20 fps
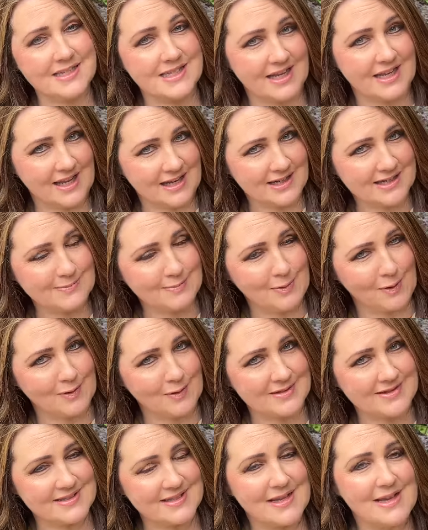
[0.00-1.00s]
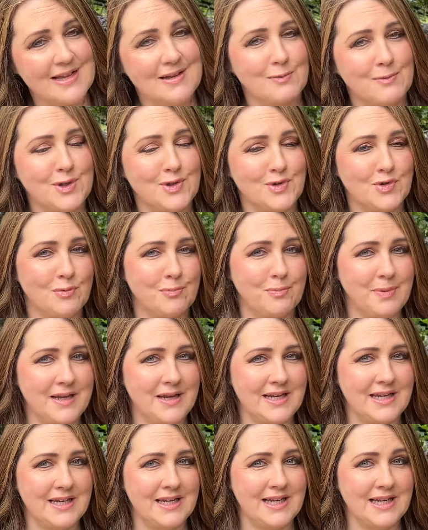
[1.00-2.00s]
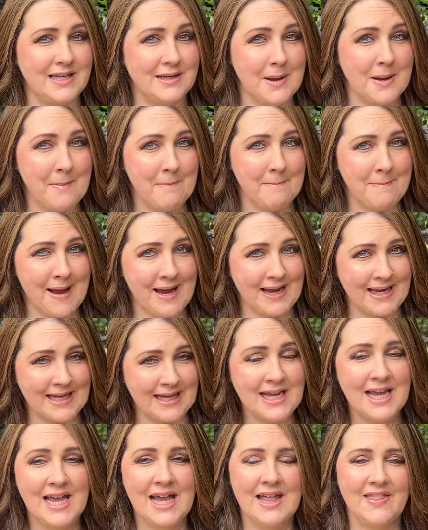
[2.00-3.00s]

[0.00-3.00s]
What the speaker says: deluxe box, which will be in May.